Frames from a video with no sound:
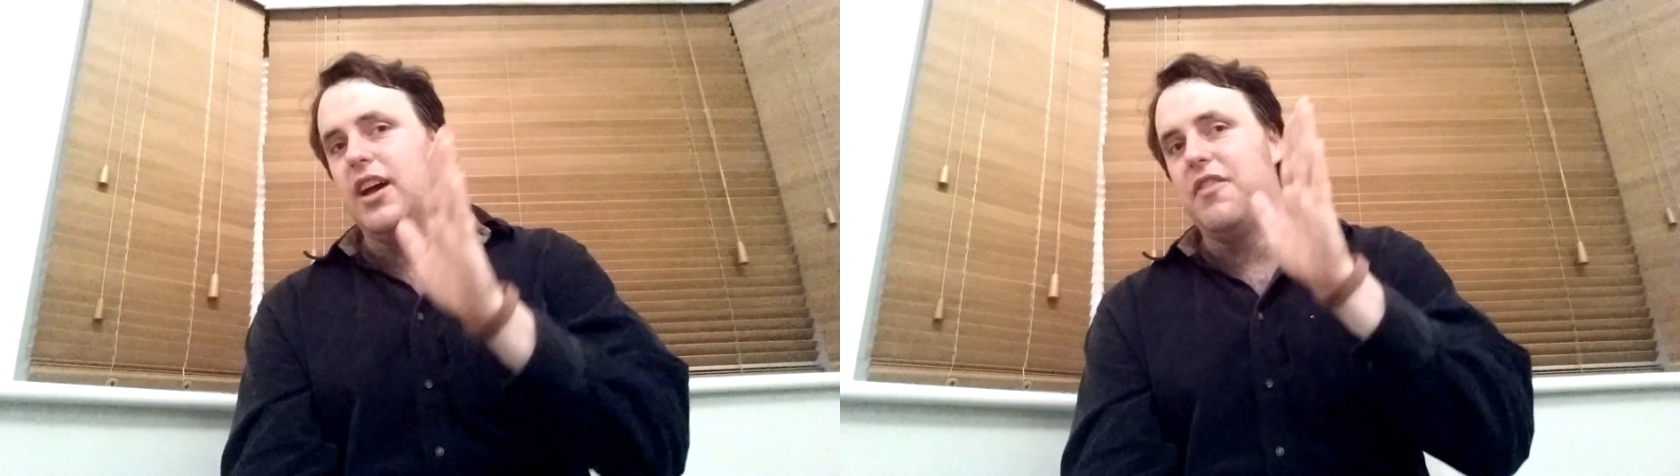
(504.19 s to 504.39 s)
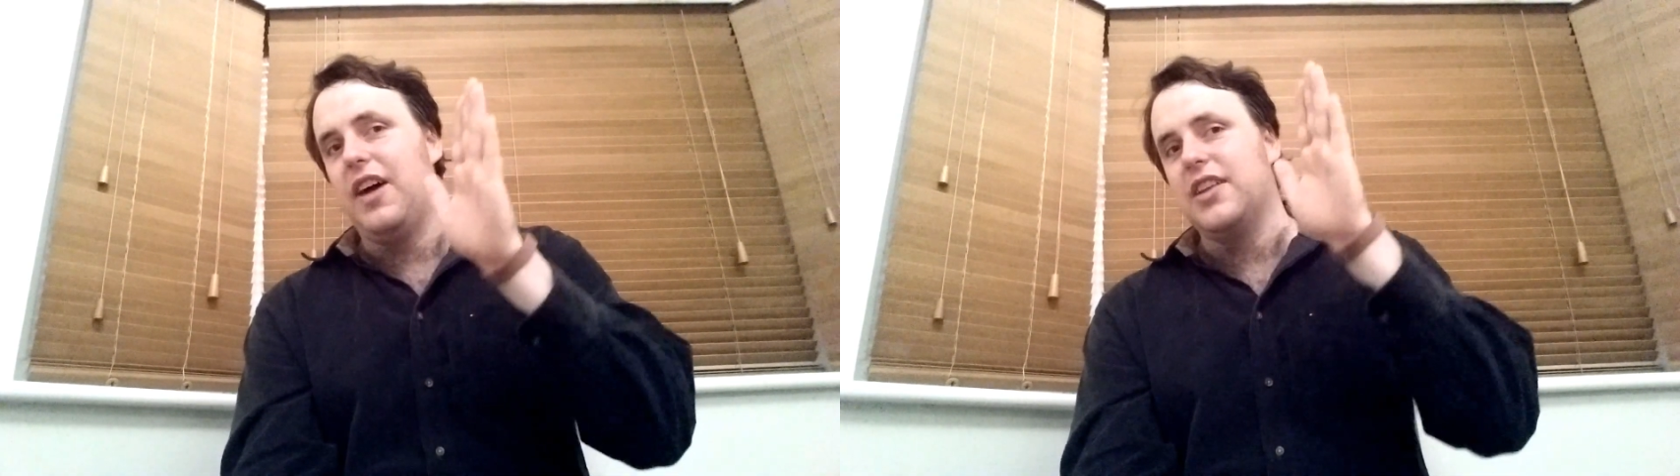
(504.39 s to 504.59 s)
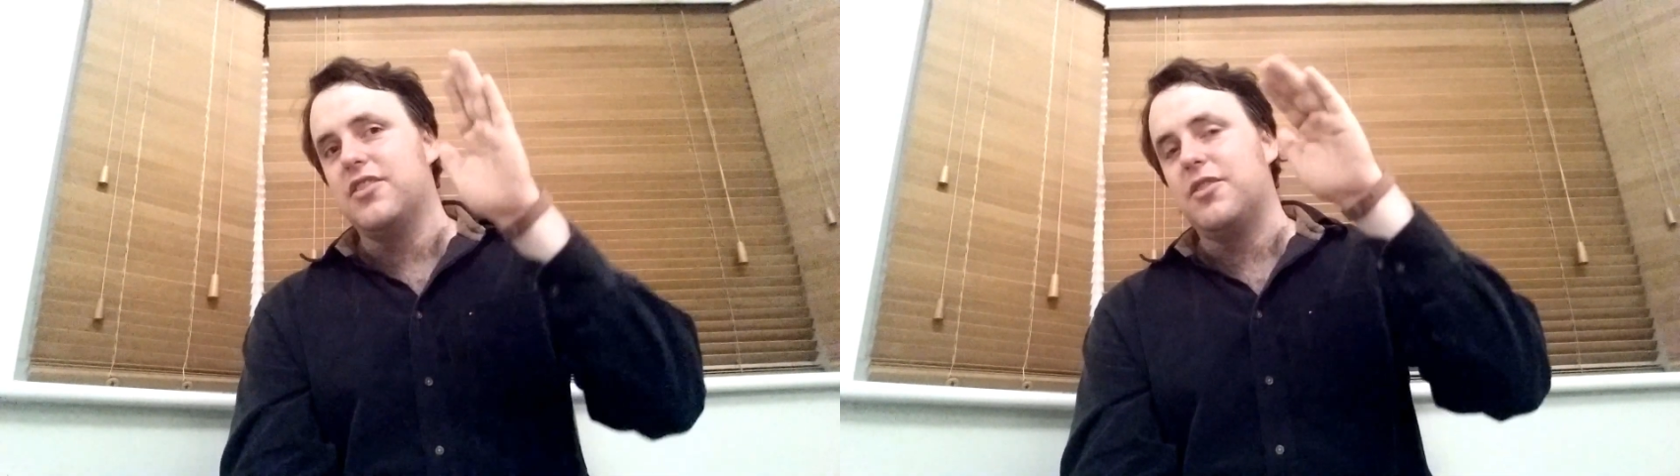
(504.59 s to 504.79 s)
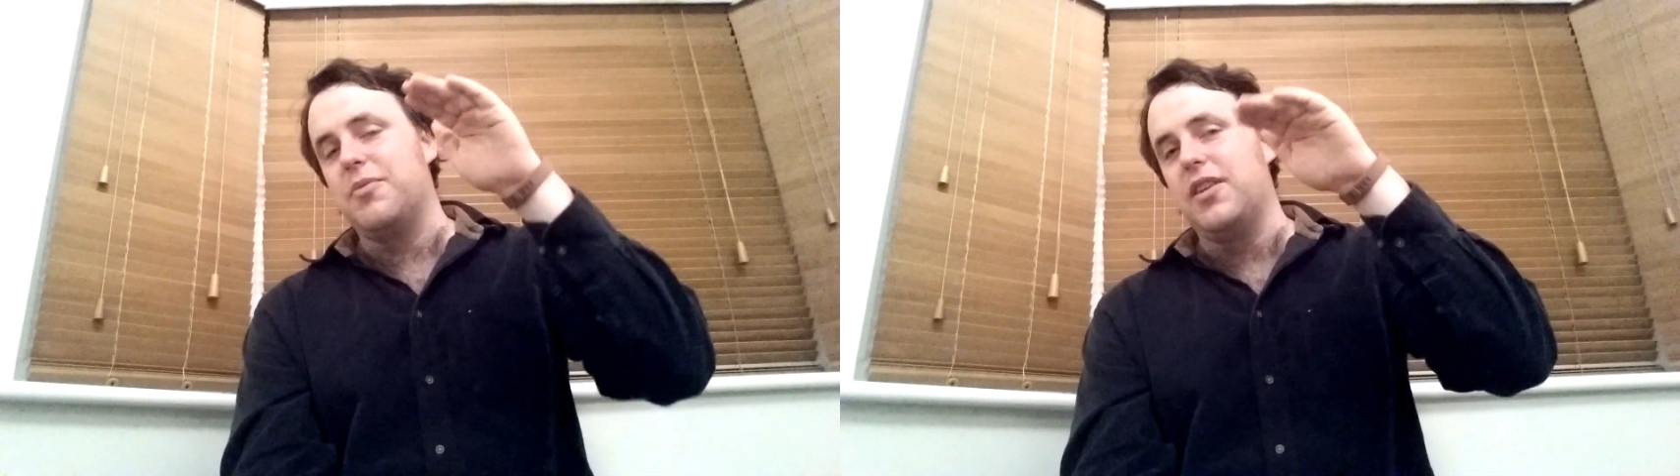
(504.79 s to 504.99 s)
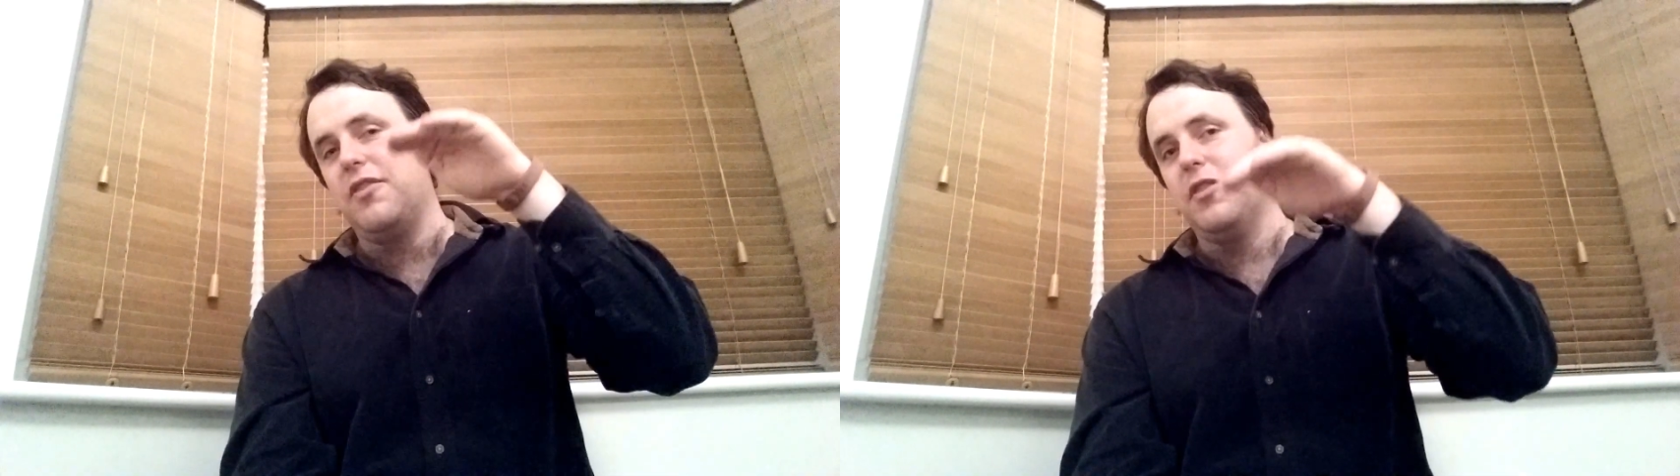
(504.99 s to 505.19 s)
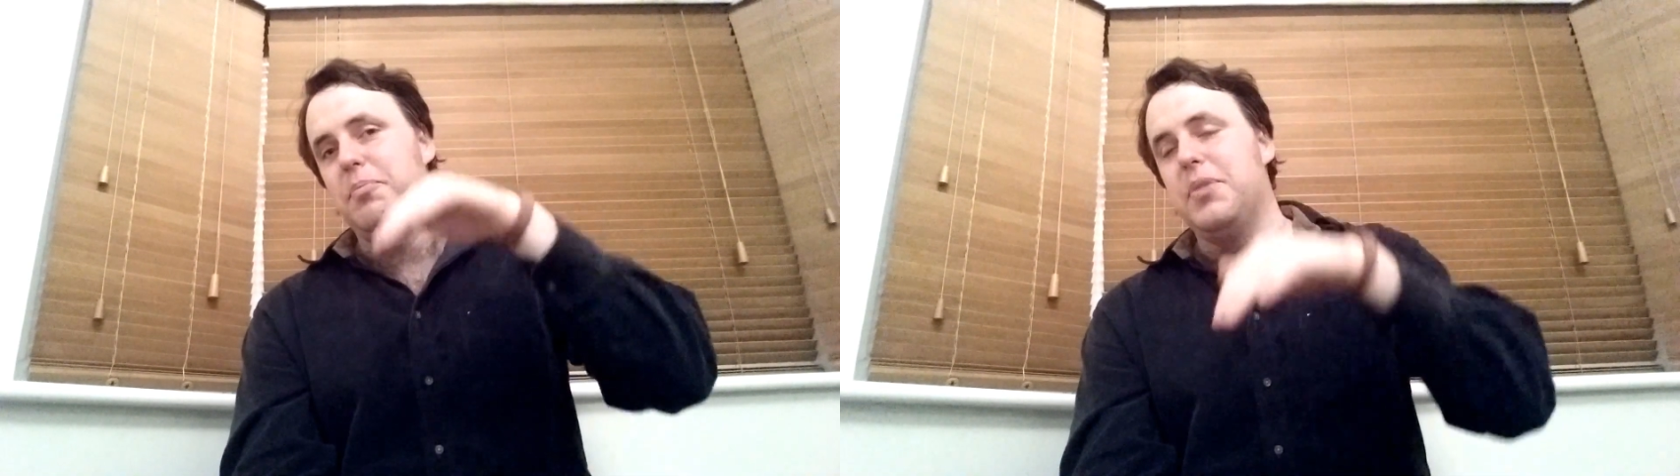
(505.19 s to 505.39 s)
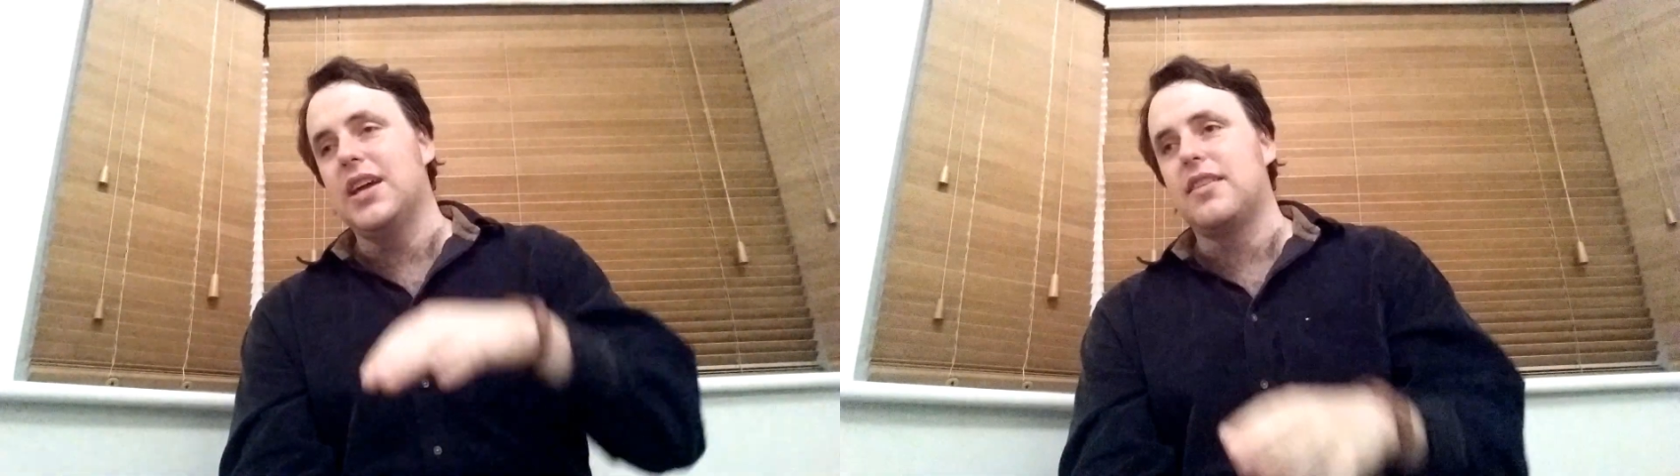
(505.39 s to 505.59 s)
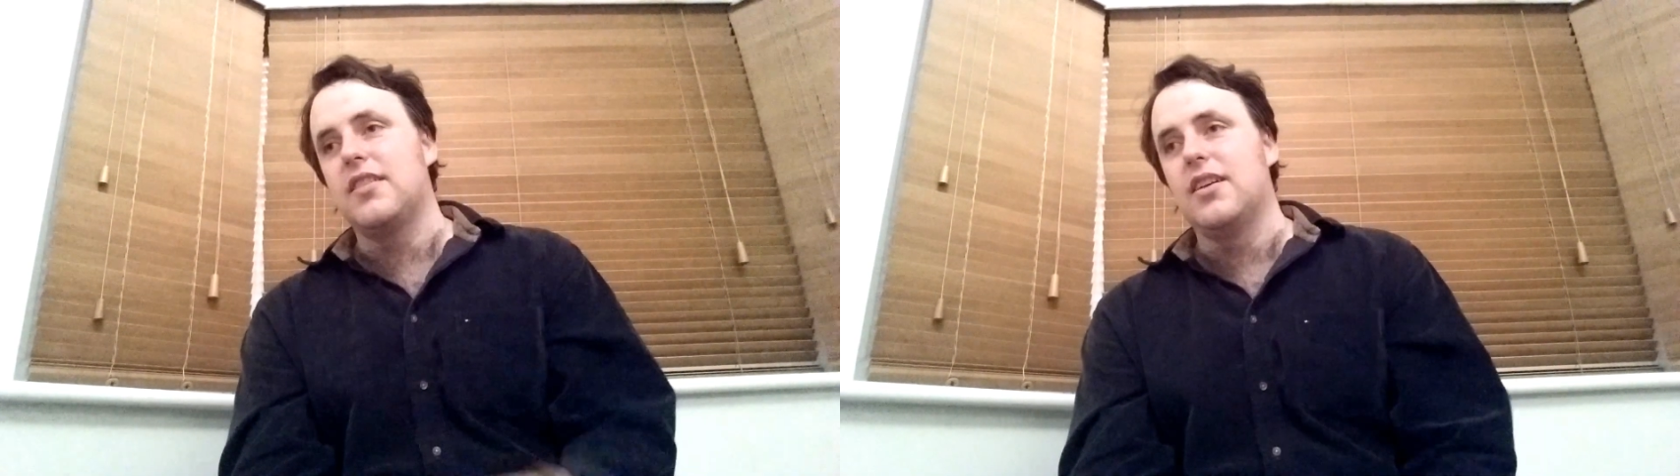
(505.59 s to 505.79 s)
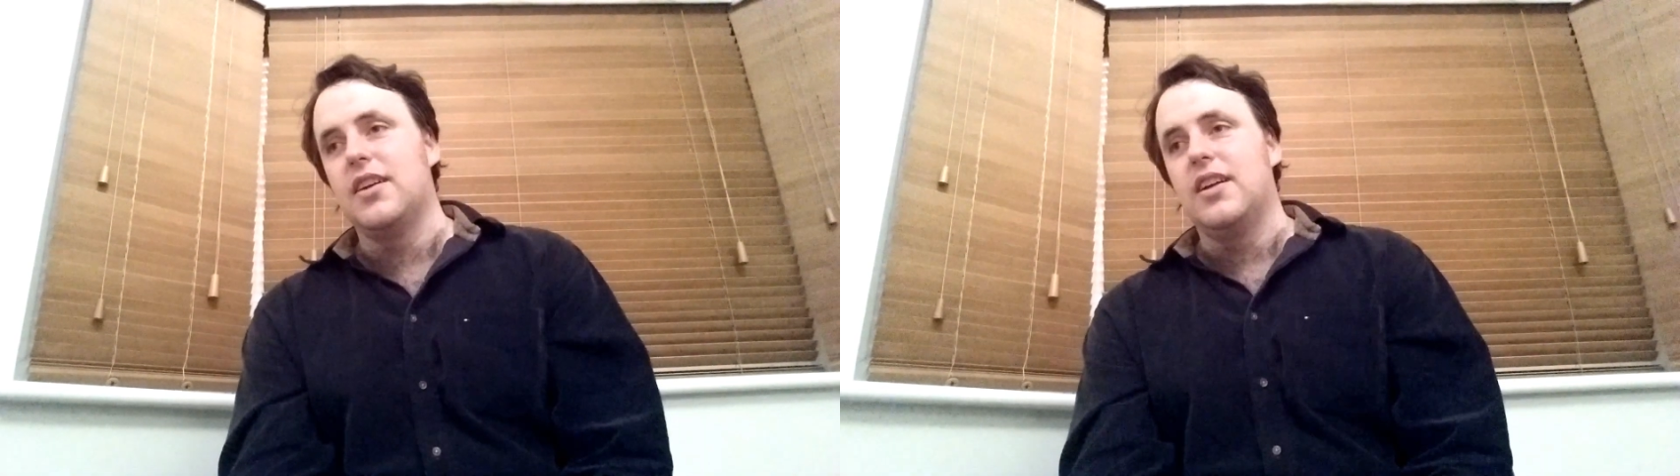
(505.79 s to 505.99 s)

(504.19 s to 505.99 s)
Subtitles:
advantage themselves a bit.